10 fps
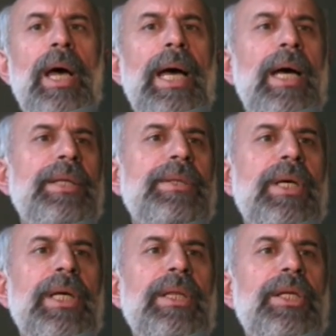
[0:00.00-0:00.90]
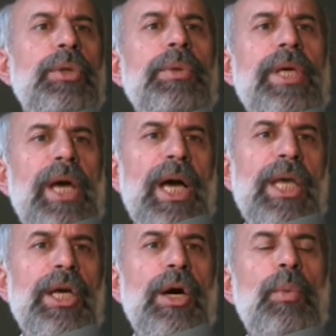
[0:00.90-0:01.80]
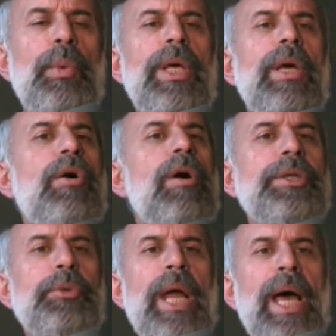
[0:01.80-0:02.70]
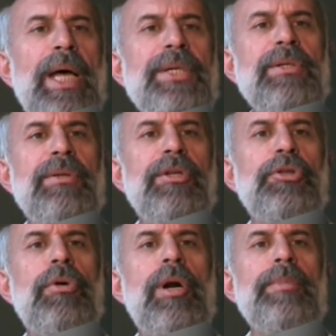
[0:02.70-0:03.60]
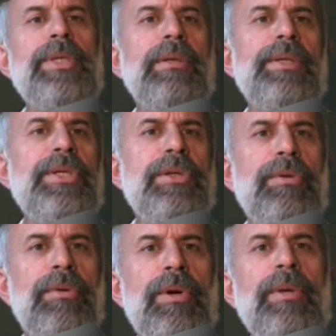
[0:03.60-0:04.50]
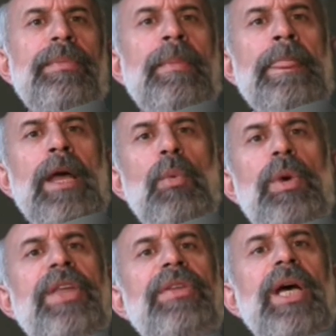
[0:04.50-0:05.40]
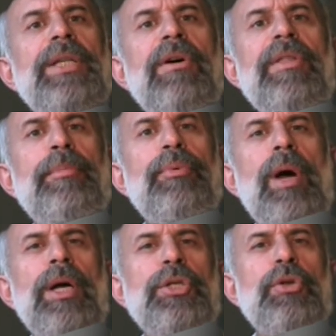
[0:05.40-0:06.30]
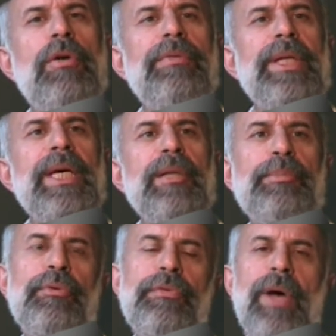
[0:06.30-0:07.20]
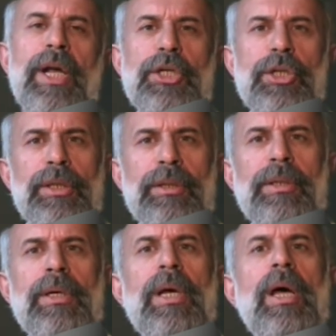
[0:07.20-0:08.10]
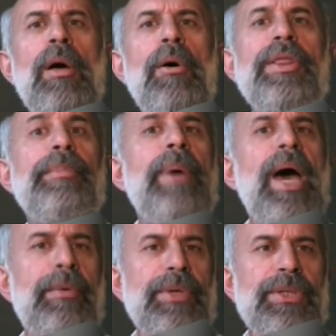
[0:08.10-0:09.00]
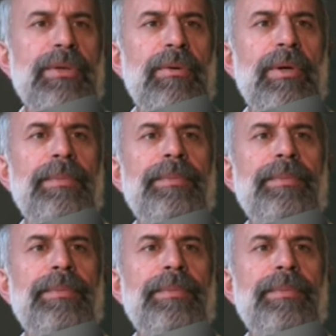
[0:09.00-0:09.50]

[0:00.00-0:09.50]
And in the UK, we contrast the term solicitor with another branch of legal profession, the barrister.